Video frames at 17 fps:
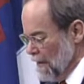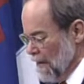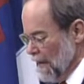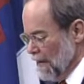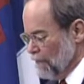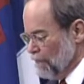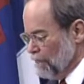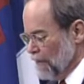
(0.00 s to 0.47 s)

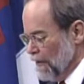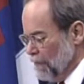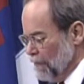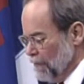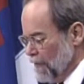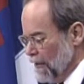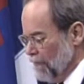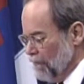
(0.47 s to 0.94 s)
And
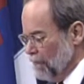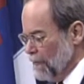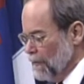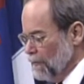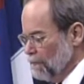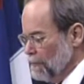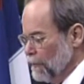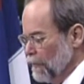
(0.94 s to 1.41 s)
federal
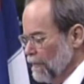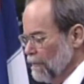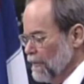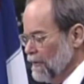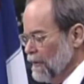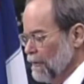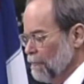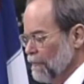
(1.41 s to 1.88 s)
government
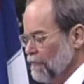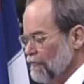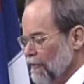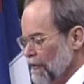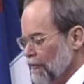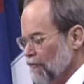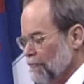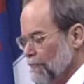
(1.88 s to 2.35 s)
employment numbers
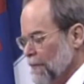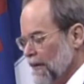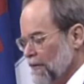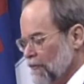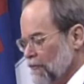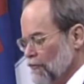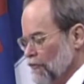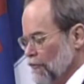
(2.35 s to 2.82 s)
are
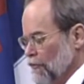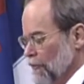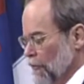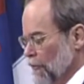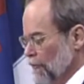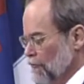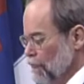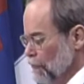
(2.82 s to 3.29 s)
expected to
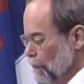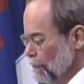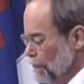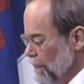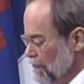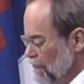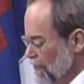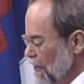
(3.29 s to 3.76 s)
grow at
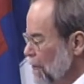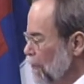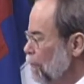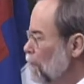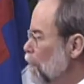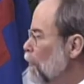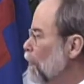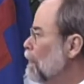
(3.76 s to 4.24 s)
2% or
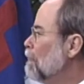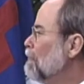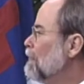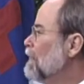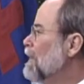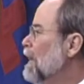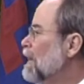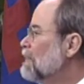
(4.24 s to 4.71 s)
more
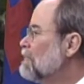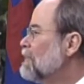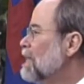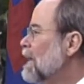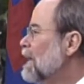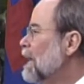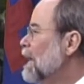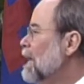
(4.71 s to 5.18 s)
over the next
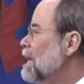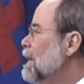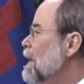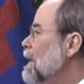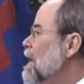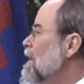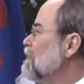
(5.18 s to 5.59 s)
decade,